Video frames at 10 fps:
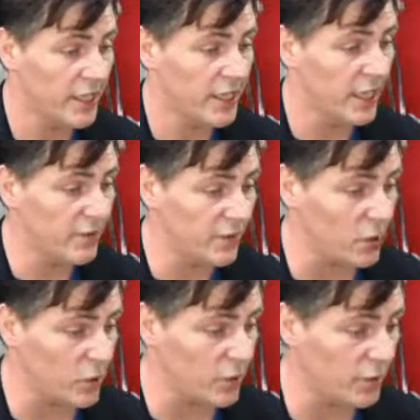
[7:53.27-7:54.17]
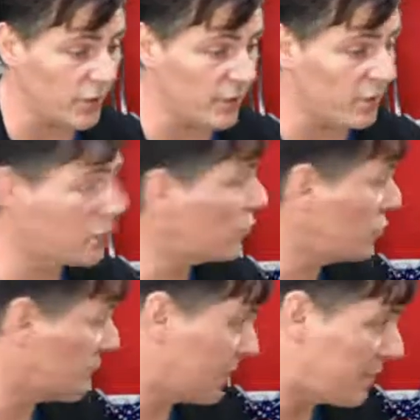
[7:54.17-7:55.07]
And that's a universal
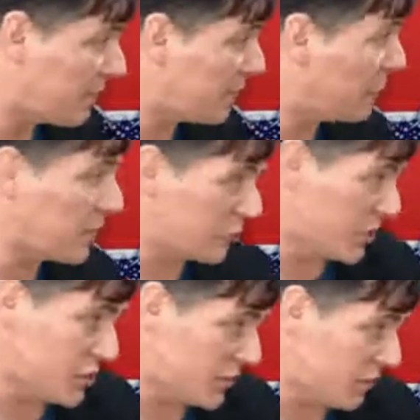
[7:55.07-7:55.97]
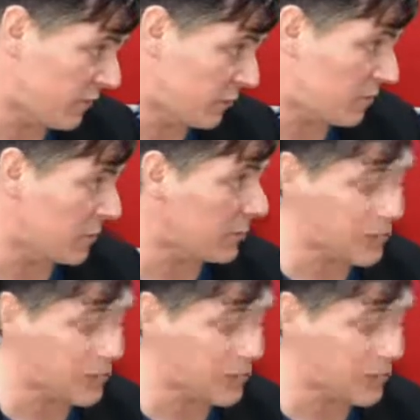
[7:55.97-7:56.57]
truth. That's something Christians agree with.